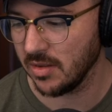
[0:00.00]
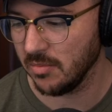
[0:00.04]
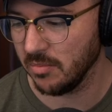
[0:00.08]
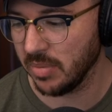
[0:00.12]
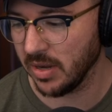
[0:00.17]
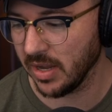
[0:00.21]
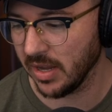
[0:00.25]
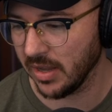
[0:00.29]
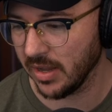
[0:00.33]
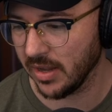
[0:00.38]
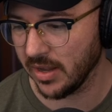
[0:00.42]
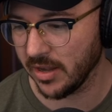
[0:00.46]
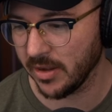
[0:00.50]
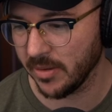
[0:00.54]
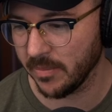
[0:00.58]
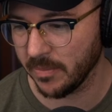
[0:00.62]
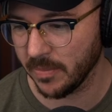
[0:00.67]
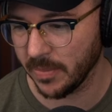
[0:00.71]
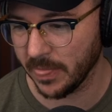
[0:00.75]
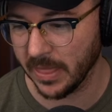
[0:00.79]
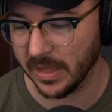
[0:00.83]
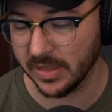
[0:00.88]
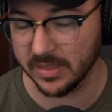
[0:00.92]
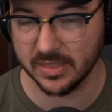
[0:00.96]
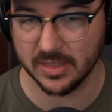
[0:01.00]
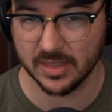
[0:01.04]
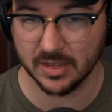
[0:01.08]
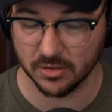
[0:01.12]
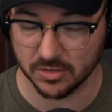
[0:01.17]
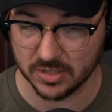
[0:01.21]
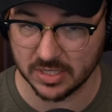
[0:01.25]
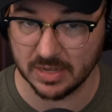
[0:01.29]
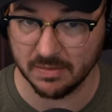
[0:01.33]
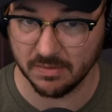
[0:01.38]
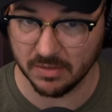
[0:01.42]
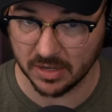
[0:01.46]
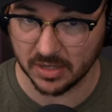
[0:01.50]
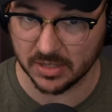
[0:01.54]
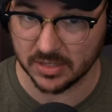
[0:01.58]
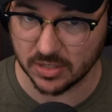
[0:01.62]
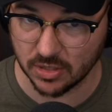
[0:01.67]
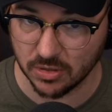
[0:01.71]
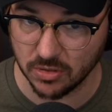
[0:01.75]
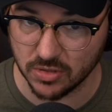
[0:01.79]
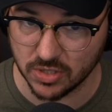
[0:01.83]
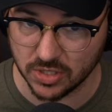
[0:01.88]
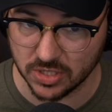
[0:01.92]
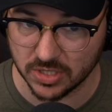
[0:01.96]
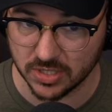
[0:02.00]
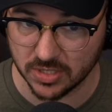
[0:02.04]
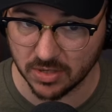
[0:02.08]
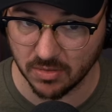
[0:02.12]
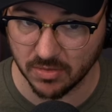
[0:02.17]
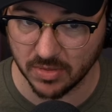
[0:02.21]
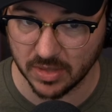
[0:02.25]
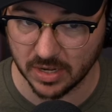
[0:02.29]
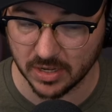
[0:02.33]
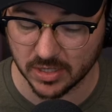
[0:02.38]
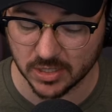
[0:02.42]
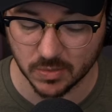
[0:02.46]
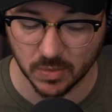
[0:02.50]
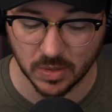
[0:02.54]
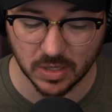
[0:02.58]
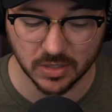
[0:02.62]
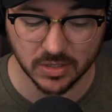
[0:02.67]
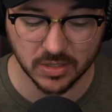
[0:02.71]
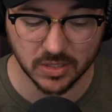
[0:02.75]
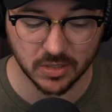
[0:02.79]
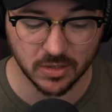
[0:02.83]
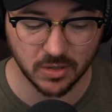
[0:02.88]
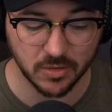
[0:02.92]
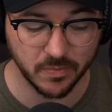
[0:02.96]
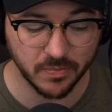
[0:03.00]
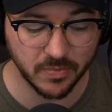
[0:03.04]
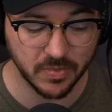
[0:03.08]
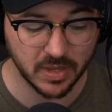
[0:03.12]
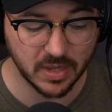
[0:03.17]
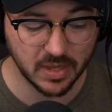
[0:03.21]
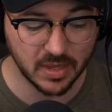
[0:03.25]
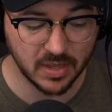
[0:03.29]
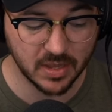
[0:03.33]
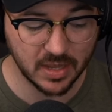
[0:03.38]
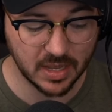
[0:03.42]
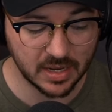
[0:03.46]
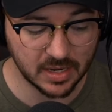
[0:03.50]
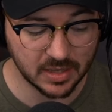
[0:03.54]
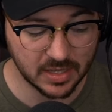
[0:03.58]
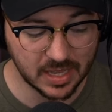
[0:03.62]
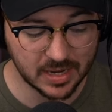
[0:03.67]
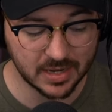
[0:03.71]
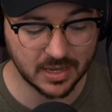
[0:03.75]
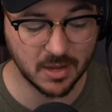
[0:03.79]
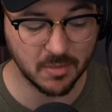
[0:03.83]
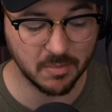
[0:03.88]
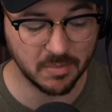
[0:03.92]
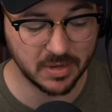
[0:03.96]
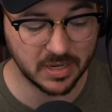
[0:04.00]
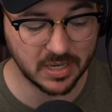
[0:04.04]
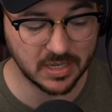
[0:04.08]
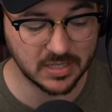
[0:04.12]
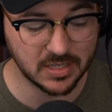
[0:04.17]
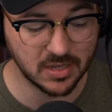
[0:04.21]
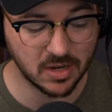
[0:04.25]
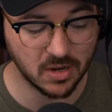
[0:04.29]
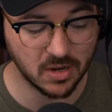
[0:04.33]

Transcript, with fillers: But and there's even an exclusion zone there as well too. And a lot of companies